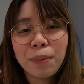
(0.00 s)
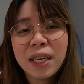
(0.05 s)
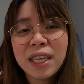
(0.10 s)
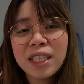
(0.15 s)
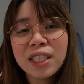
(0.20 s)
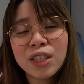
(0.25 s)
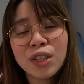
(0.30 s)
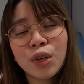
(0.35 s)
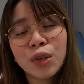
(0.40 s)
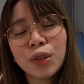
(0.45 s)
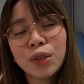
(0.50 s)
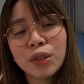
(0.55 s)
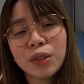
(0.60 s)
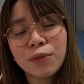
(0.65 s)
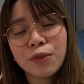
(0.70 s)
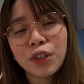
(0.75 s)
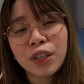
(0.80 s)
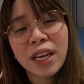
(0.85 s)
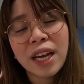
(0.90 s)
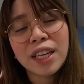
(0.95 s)
Please
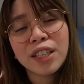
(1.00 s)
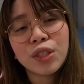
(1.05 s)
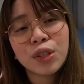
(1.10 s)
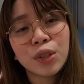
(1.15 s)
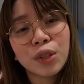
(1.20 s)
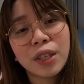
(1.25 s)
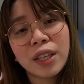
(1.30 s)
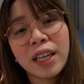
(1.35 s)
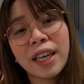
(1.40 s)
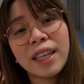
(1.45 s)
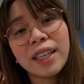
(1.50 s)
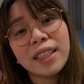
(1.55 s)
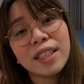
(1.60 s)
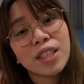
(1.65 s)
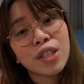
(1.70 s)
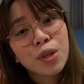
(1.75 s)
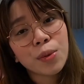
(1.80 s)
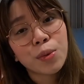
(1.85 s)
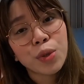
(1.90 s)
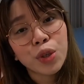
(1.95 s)
don't forget to click
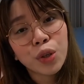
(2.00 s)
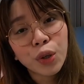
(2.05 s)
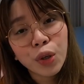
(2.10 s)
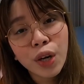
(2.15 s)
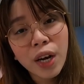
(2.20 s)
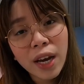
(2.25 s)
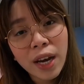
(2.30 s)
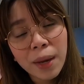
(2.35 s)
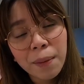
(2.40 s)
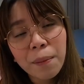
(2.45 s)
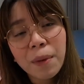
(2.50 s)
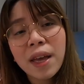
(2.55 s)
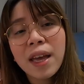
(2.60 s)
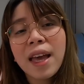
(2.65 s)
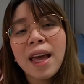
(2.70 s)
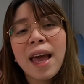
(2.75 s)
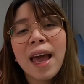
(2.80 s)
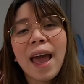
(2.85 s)
subscribe